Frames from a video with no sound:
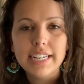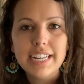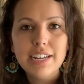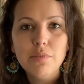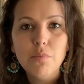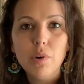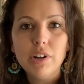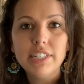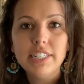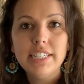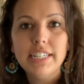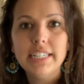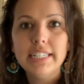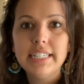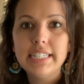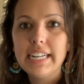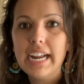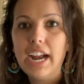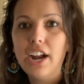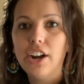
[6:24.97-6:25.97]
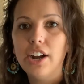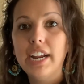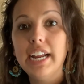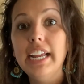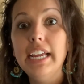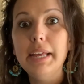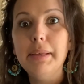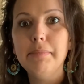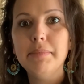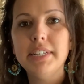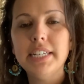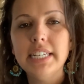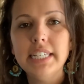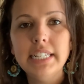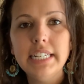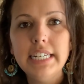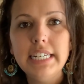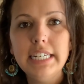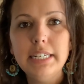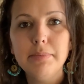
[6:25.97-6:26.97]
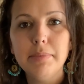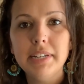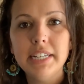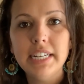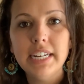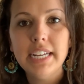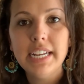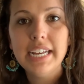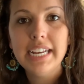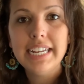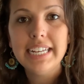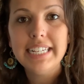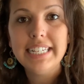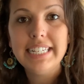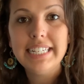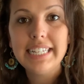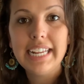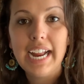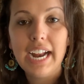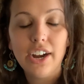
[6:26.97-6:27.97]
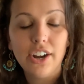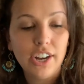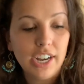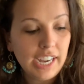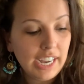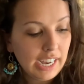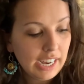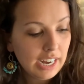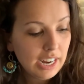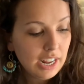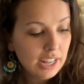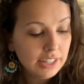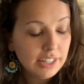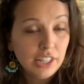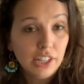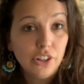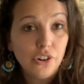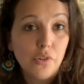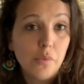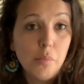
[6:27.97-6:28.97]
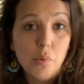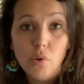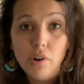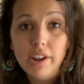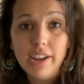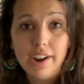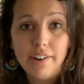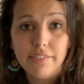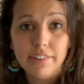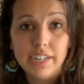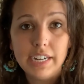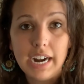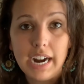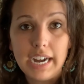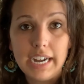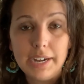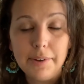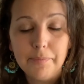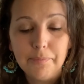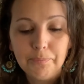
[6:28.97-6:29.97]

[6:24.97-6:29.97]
He wants to scare him since he's been scaring the little boy every night.